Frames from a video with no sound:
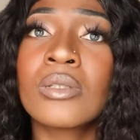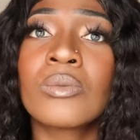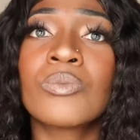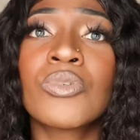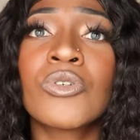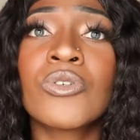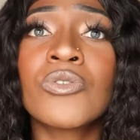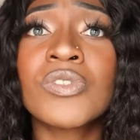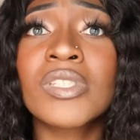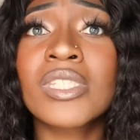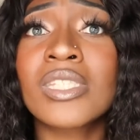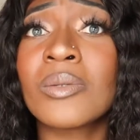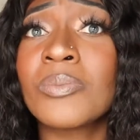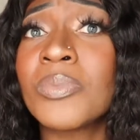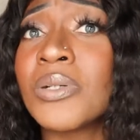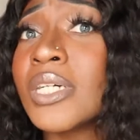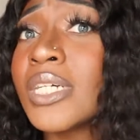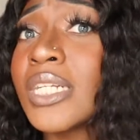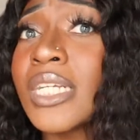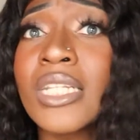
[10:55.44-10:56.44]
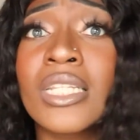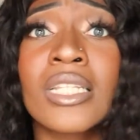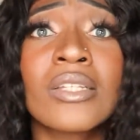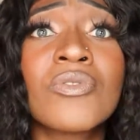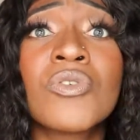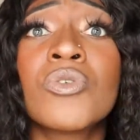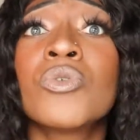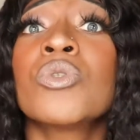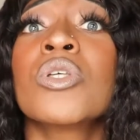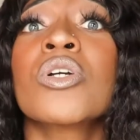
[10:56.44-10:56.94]
proof is in the pudding
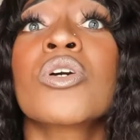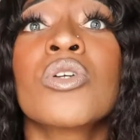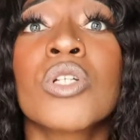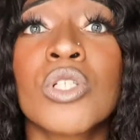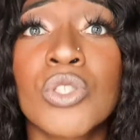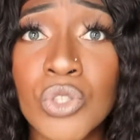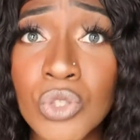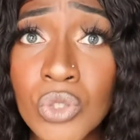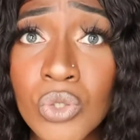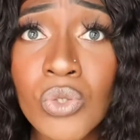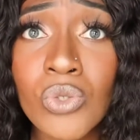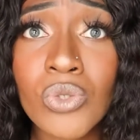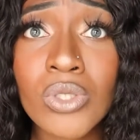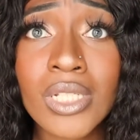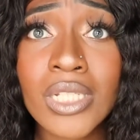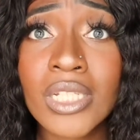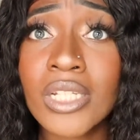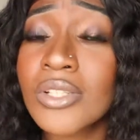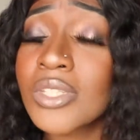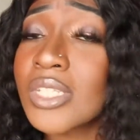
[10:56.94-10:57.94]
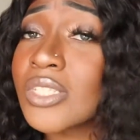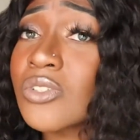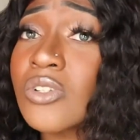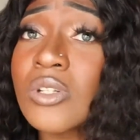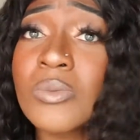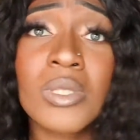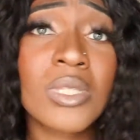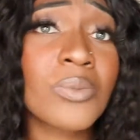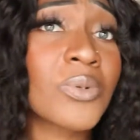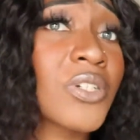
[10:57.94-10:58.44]
of who they're going to choose. Clearly it's going
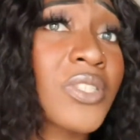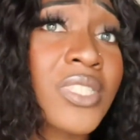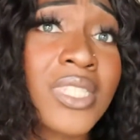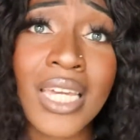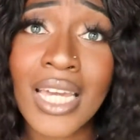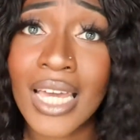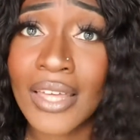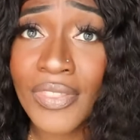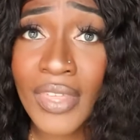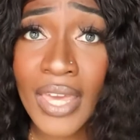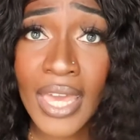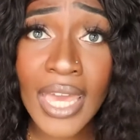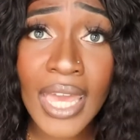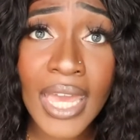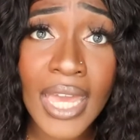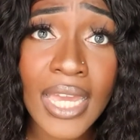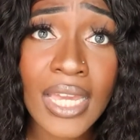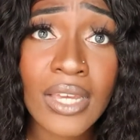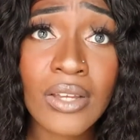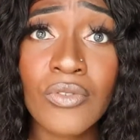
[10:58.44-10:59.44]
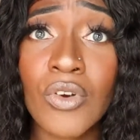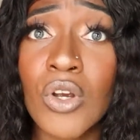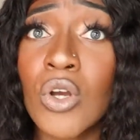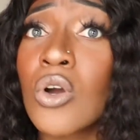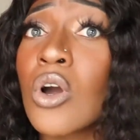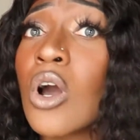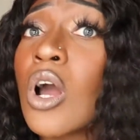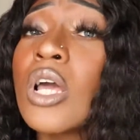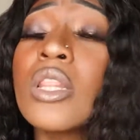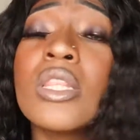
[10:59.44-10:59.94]
to be the person that got that A,
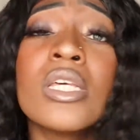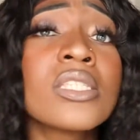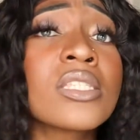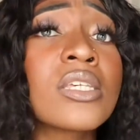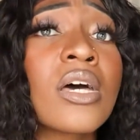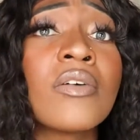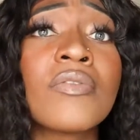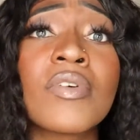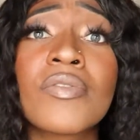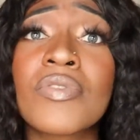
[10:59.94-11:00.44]
regardless of